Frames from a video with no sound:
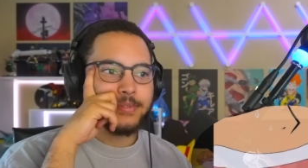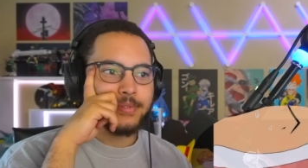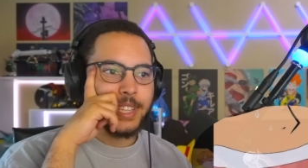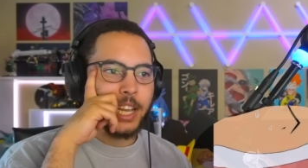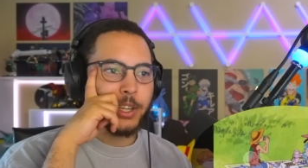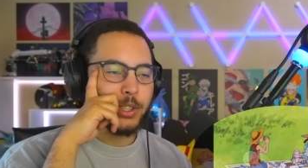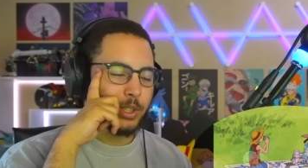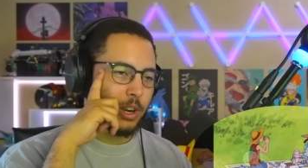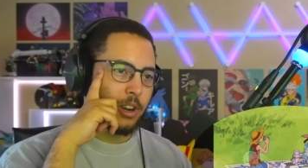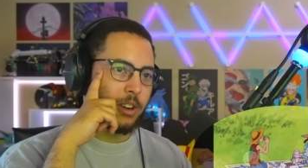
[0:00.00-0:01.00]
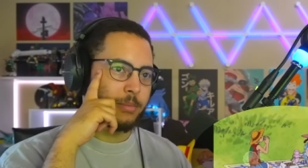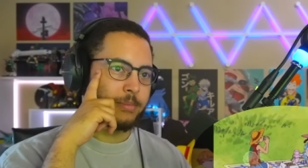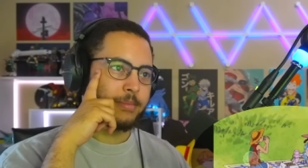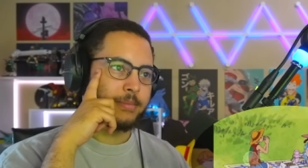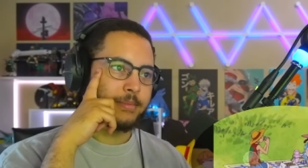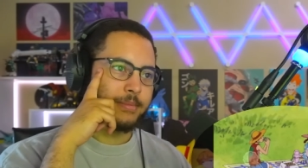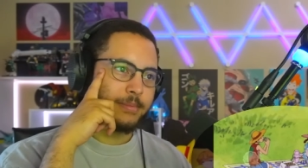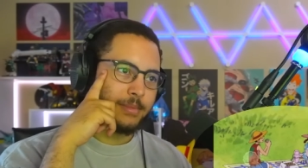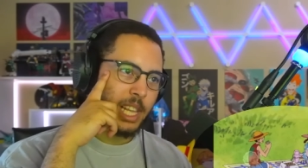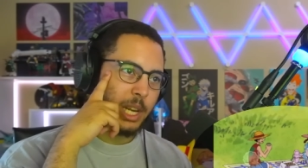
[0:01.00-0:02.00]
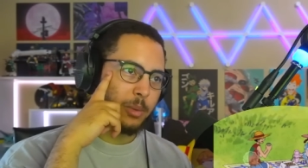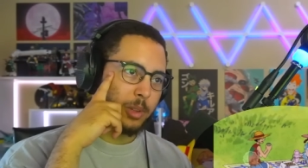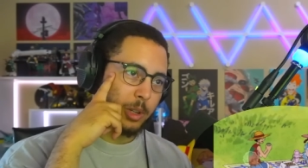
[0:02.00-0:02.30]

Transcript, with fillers: Now you're just calm. Yeah, you're, you're